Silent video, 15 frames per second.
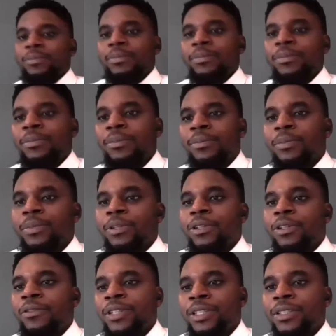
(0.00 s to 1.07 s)
Perfect.
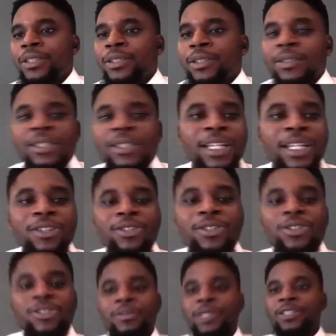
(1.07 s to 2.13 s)
Thank you so much,
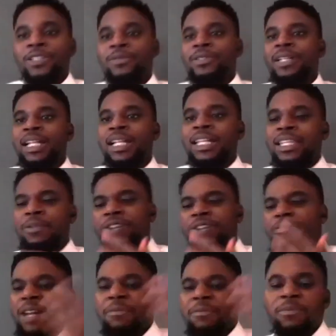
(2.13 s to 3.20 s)
Mr. I think we're
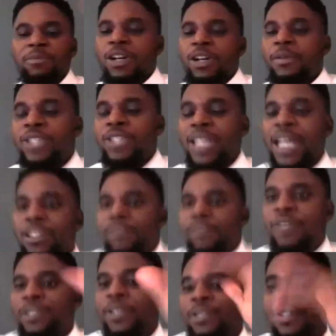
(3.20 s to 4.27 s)
coming to the end of
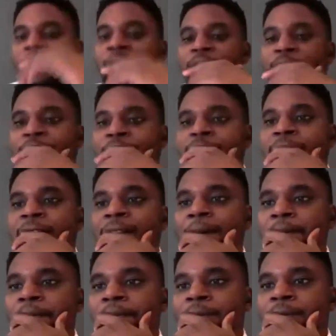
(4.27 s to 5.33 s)
this
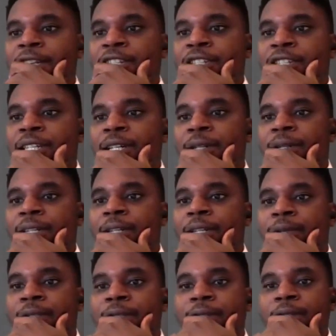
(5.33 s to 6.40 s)
session now.
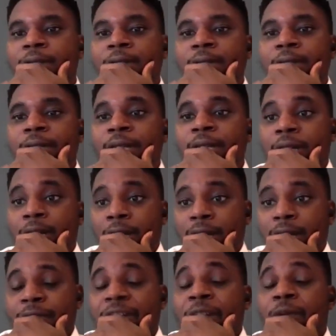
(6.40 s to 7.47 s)
Anyways,
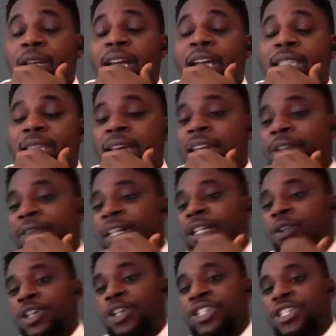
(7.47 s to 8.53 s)
if anyone has any
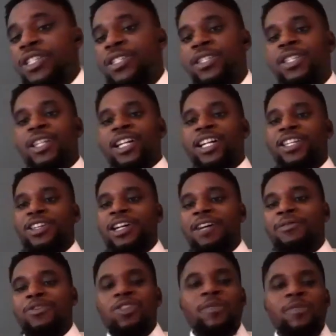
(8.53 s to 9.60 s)
final questions,
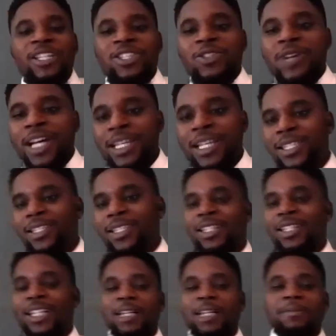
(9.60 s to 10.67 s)
you have 2 minutes to
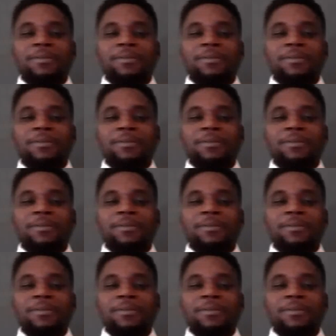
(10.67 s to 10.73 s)
ask